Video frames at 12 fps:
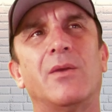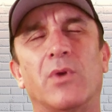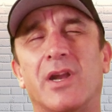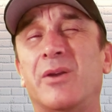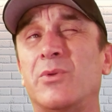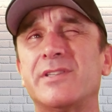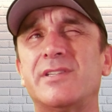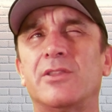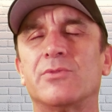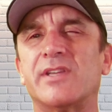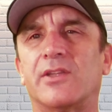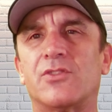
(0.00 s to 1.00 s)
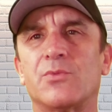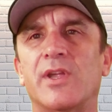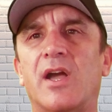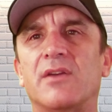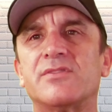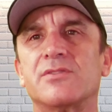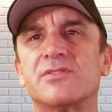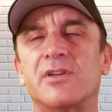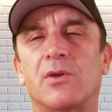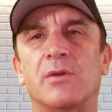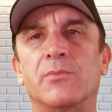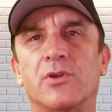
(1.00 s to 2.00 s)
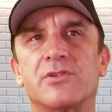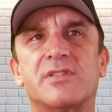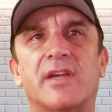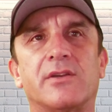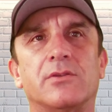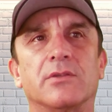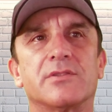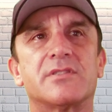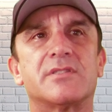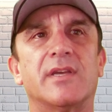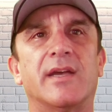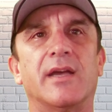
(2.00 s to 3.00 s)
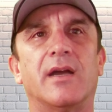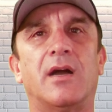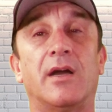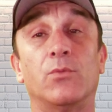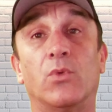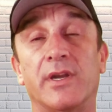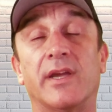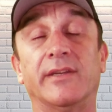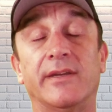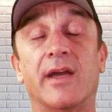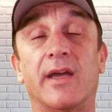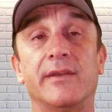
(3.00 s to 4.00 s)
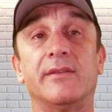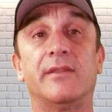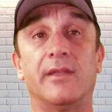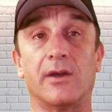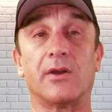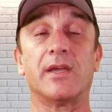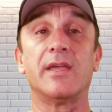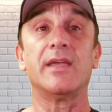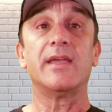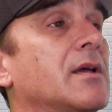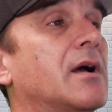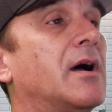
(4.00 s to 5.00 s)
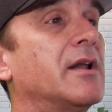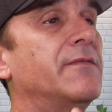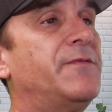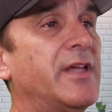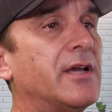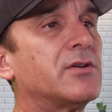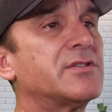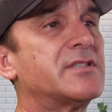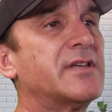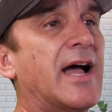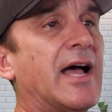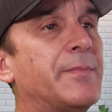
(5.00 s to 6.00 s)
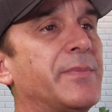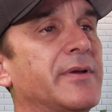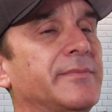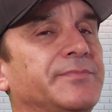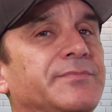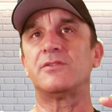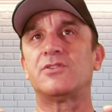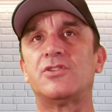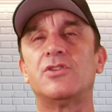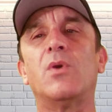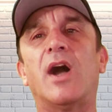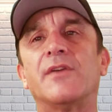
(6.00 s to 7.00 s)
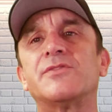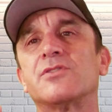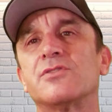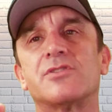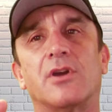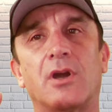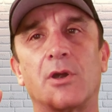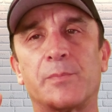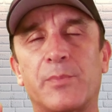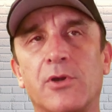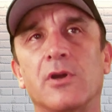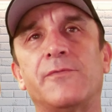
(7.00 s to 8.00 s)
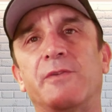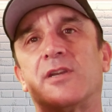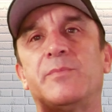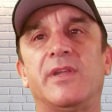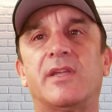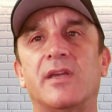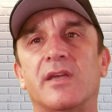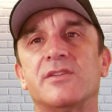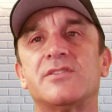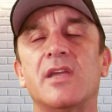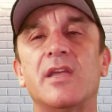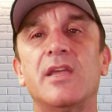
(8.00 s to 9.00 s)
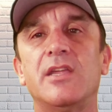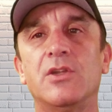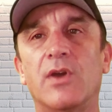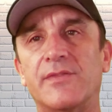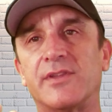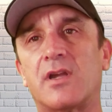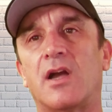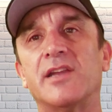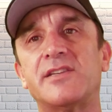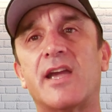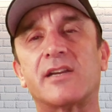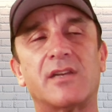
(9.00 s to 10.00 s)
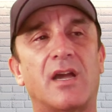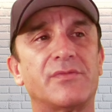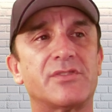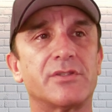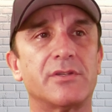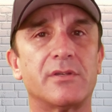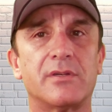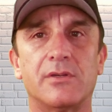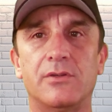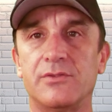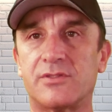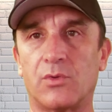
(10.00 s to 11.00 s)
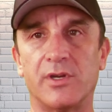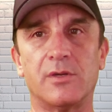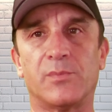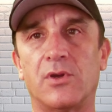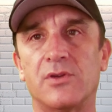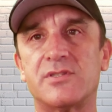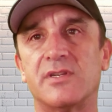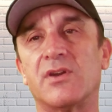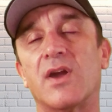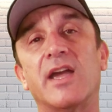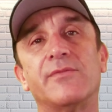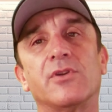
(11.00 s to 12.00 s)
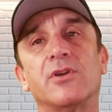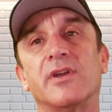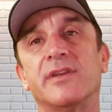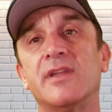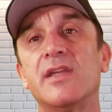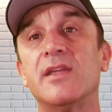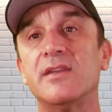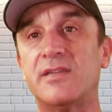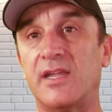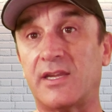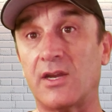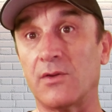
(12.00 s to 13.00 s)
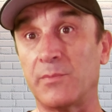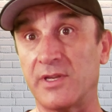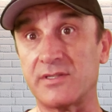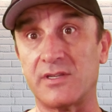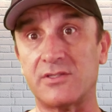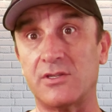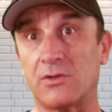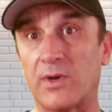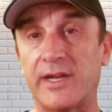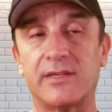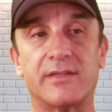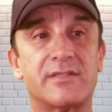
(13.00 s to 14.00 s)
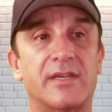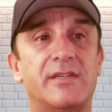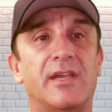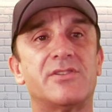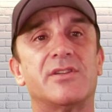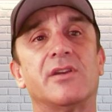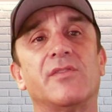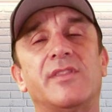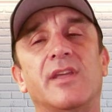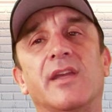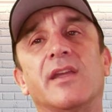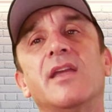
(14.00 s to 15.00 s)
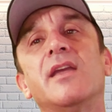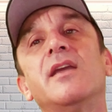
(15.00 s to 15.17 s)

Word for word: well, I want to say there was like three officers there on motorcycles uh, on 199 there. On a vehicle stop, two officers are perfect because you have the contact officer who's going to approach the driver and take care of business, you know, writing the citation and everything.